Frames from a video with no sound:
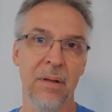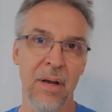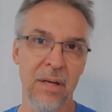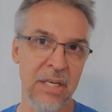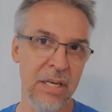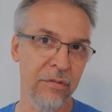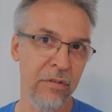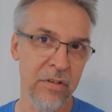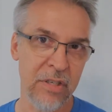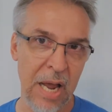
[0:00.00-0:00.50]
a
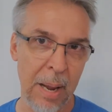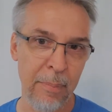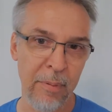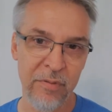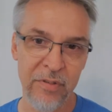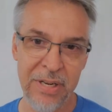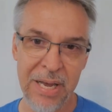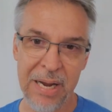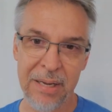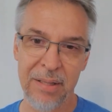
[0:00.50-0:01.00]
different type
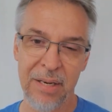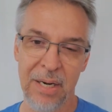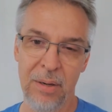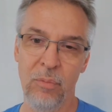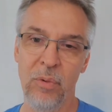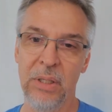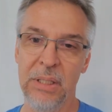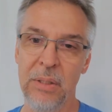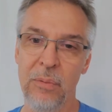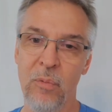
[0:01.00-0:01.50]
of deck than
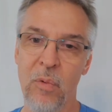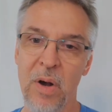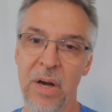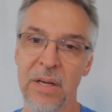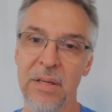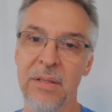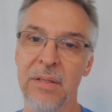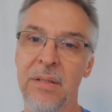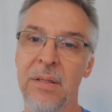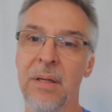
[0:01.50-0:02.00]
it really
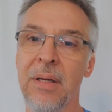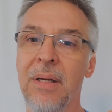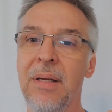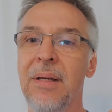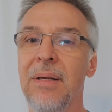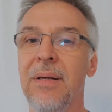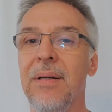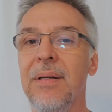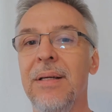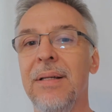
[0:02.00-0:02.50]
was.
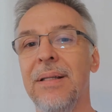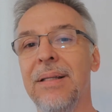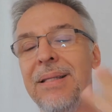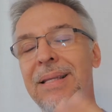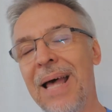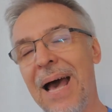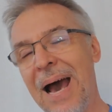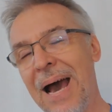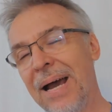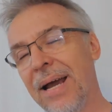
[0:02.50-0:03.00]

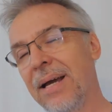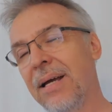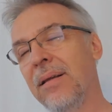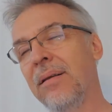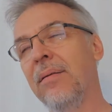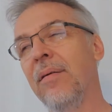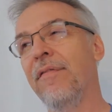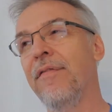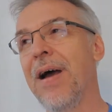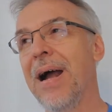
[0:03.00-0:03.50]
That
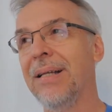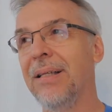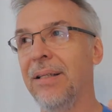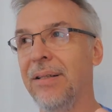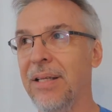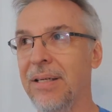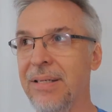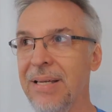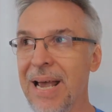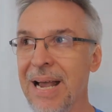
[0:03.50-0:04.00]
and the fact
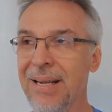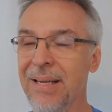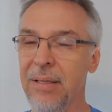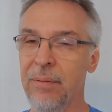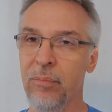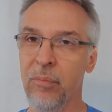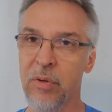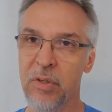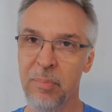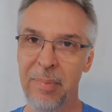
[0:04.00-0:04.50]
that the deck
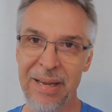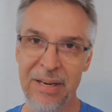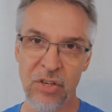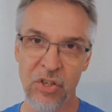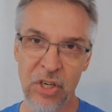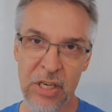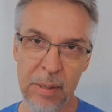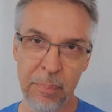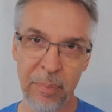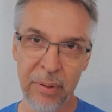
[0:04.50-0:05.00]
was made
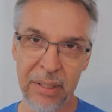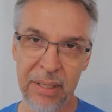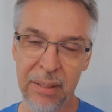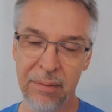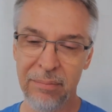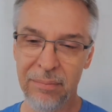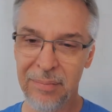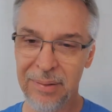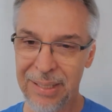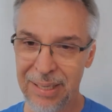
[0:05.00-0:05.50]

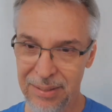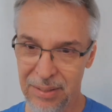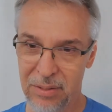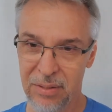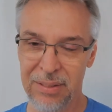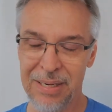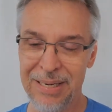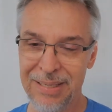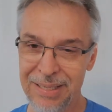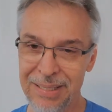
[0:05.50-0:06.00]
cheaply, I,
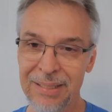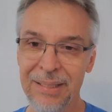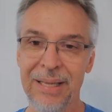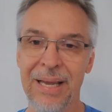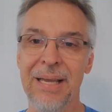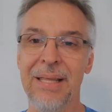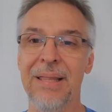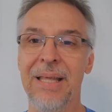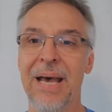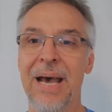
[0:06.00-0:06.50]
I didn't
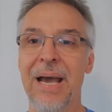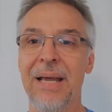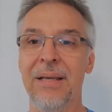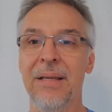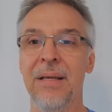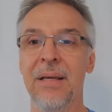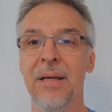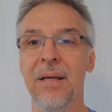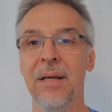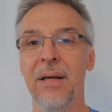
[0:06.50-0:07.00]
like that.
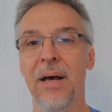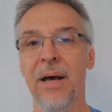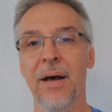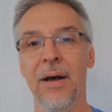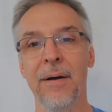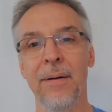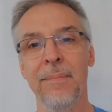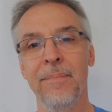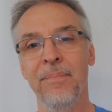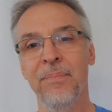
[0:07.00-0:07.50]

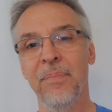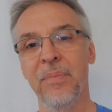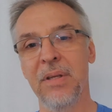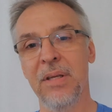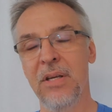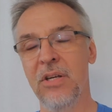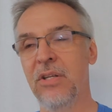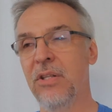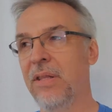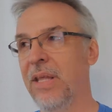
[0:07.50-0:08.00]
Um,
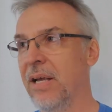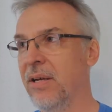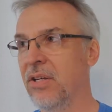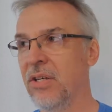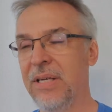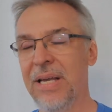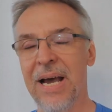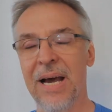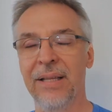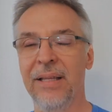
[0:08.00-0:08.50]
they,
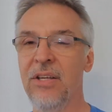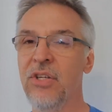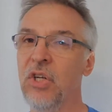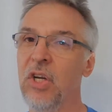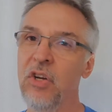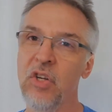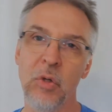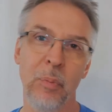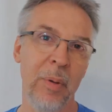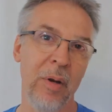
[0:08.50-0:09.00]
yeah, they should
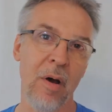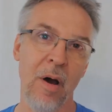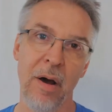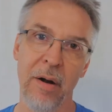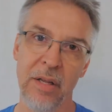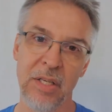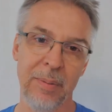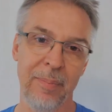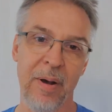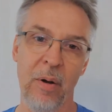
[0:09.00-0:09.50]
have just been
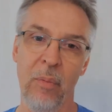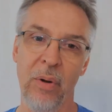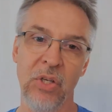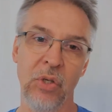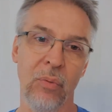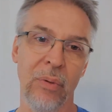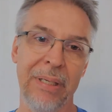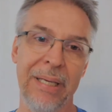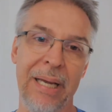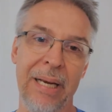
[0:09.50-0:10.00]
honest about what
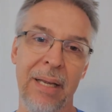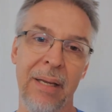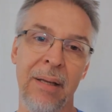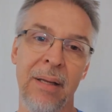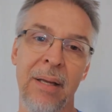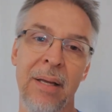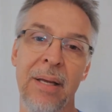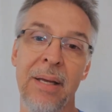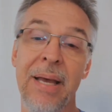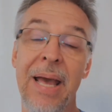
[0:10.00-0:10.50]
you were getting.
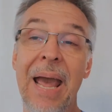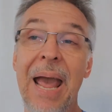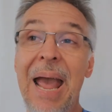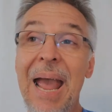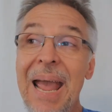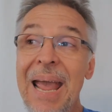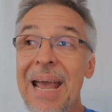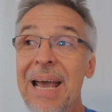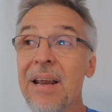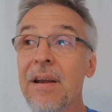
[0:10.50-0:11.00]

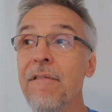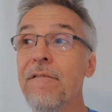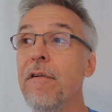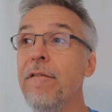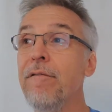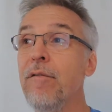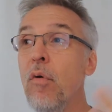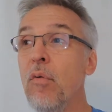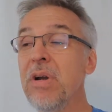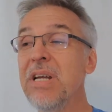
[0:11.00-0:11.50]
And for
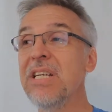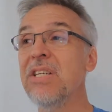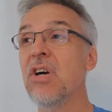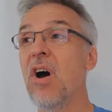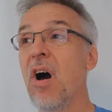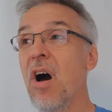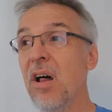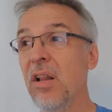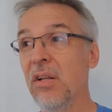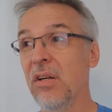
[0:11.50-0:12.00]
forty
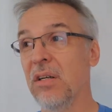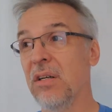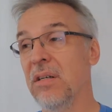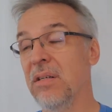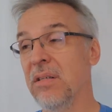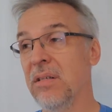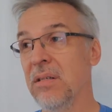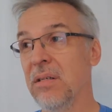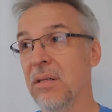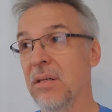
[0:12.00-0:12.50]

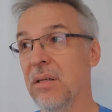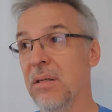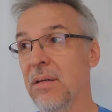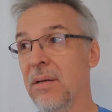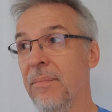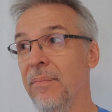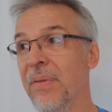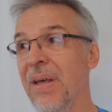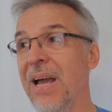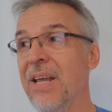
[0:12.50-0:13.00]
dollars,
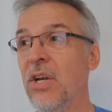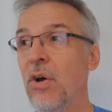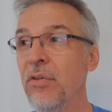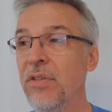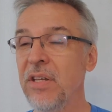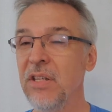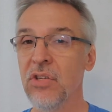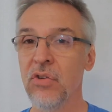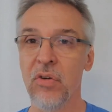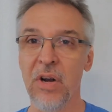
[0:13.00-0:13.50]
I know
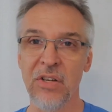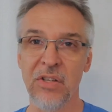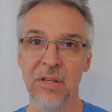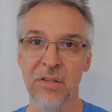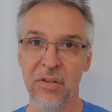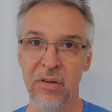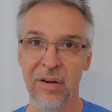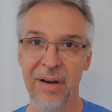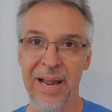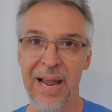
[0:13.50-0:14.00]
the
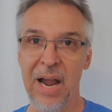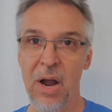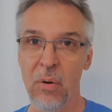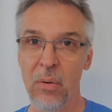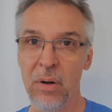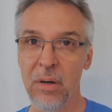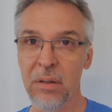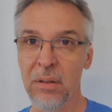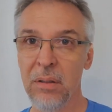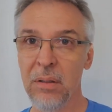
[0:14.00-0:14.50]
instructions are an
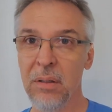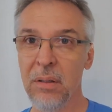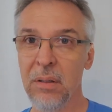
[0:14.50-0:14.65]
hour,